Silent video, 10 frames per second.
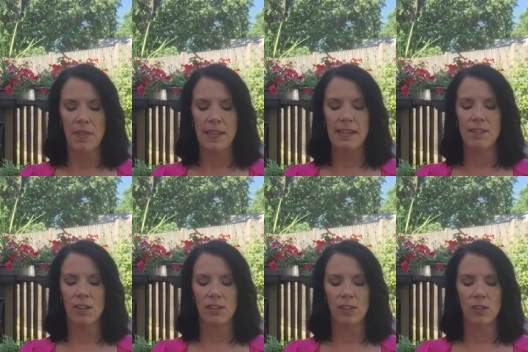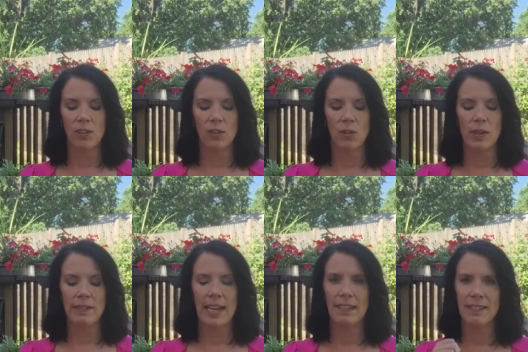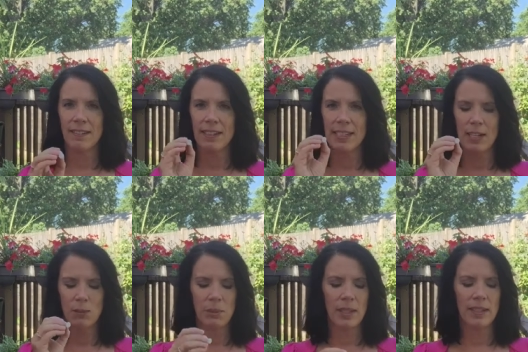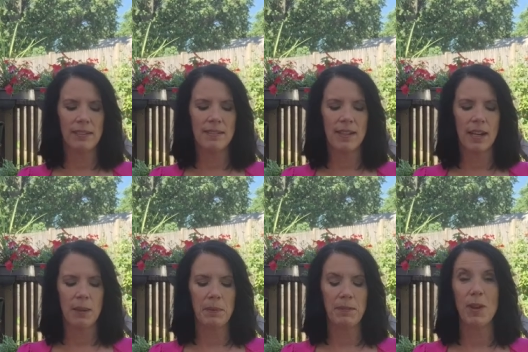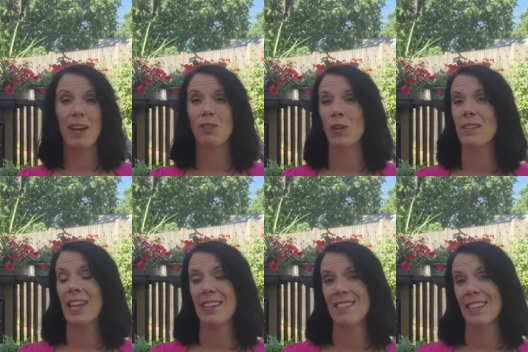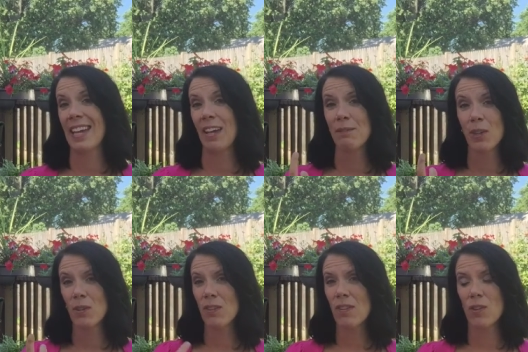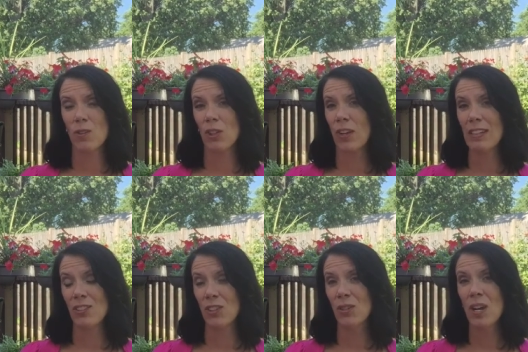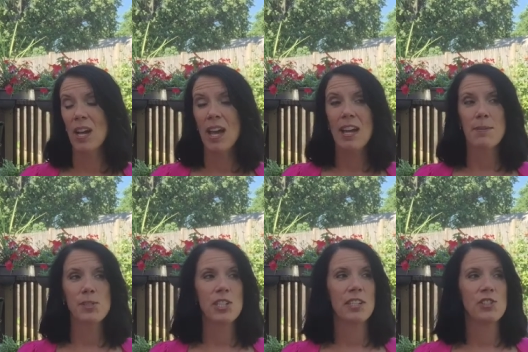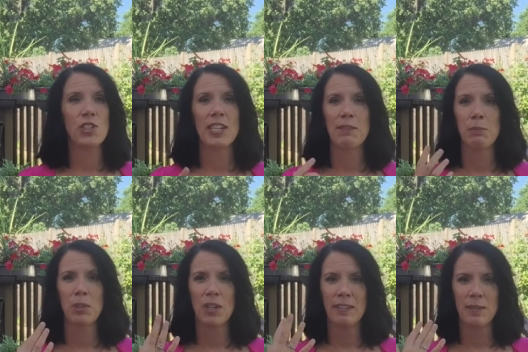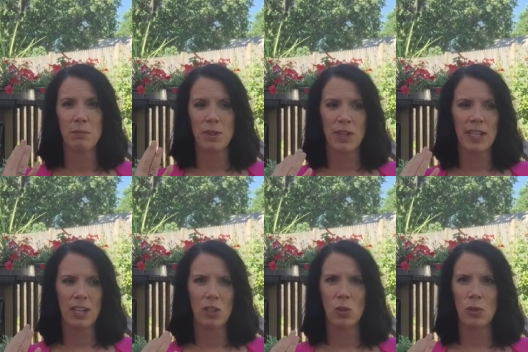These are little noise canceling earplugs. If you have noise canceling headphones, those are great too, especially because you can even put on some very kind of low